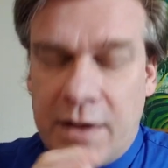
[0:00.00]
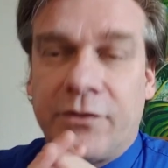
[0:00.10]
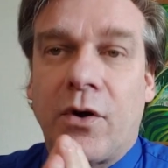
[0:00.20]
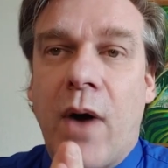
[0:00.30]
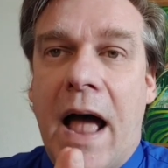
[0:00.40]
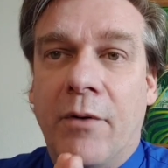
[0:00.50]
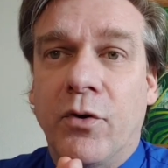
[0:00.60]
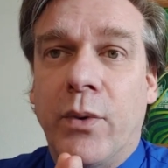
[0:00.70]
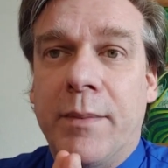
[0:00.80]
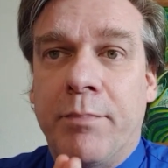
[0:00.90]
So, how
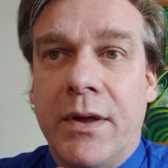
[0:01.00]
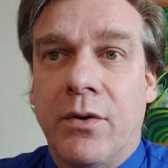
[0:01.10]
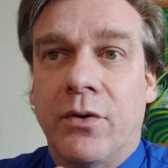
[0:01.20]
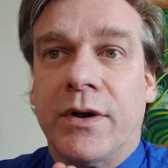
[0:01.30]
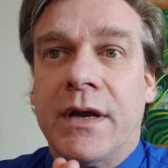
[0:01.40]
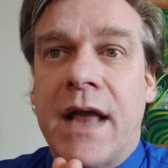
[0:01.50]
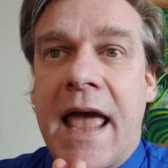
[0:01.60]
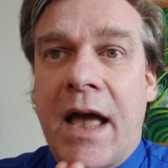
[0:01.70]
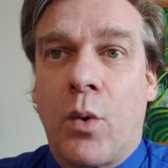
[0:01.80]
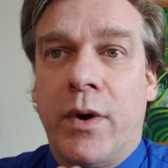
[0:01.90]
do we build an
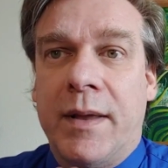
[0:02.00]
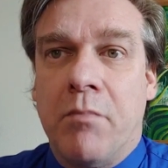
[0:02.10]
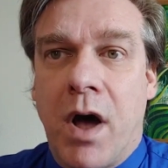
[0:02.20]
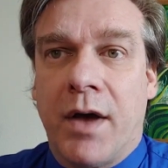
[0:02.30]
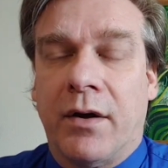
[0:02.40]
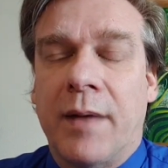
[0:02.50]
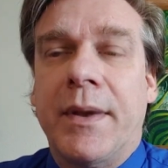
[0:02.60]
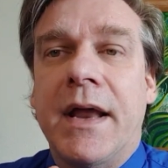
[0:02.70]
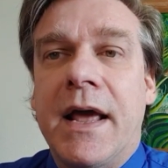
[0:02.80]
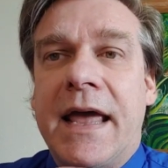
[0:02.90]
equity model? I
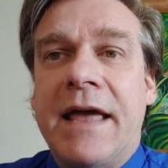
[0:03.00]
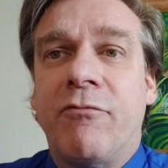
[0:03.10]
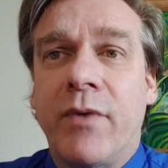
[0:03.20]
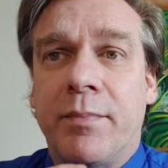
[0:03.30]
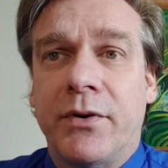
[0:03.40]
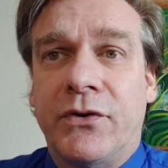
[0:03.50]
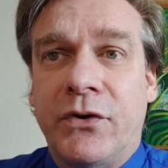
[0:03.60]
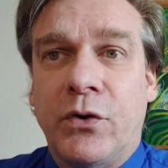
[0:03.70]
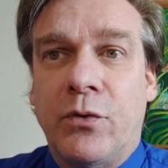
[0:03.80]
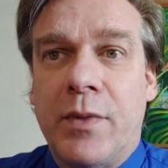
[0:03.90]
mean, if we
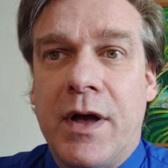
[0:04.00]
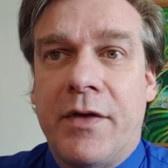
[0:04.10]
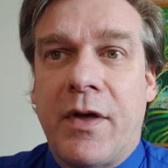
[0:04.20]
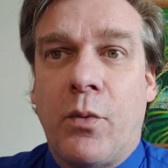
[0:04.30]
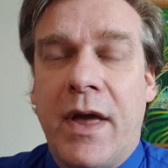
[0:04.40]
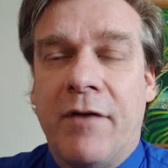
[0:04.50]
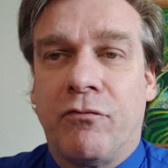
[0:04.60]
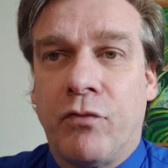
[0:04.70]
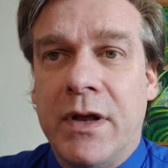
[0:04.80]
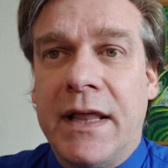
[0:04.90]
presume that we have
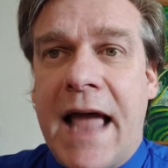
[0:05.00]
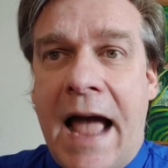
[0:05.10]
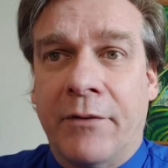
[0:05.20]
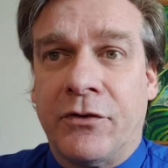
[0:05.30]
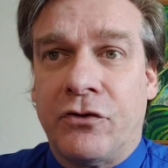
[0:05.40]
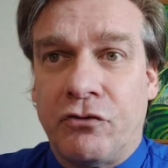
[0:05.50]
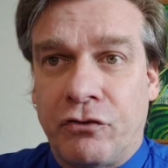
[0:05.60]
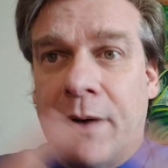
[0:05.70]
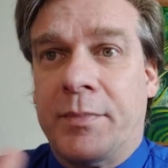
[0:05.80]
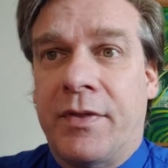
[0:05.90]
really
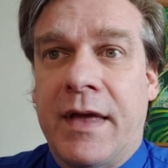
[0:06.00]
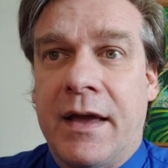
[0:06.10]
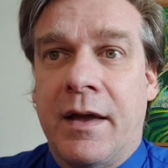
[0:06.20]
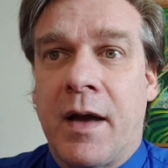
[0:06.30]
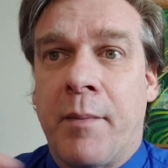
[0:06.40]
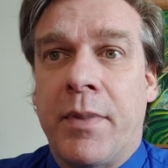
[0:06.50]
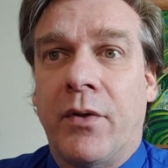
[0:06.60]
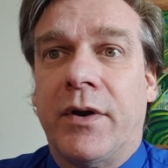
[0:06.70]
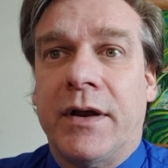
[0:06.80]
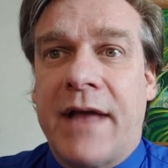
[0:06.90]
outstripped the
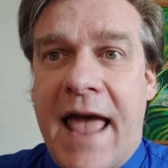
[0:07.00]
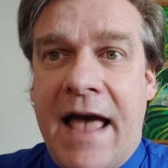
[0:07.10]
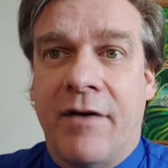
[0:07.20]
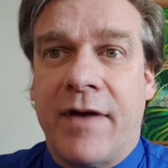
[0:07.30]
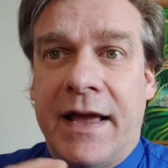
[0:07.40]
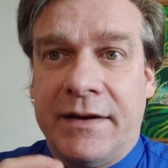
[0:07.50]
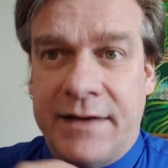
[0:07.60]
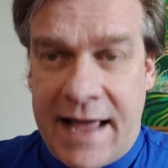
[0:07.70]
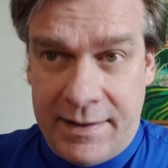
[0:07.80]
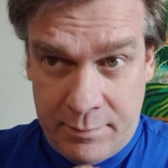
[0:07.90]
ability to have a
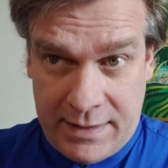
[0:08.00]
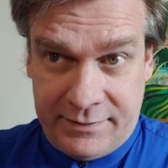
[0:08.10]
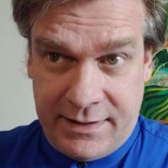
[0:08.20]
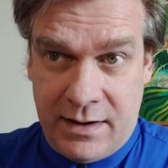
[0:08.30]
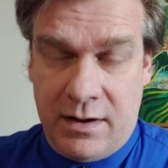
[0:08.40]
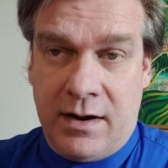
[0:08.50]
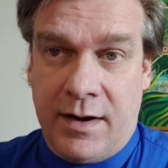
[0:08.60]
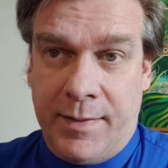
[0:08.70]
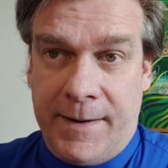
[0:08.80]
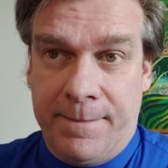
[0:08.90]
debt based
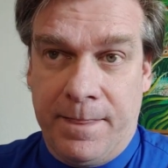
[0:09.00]
economy,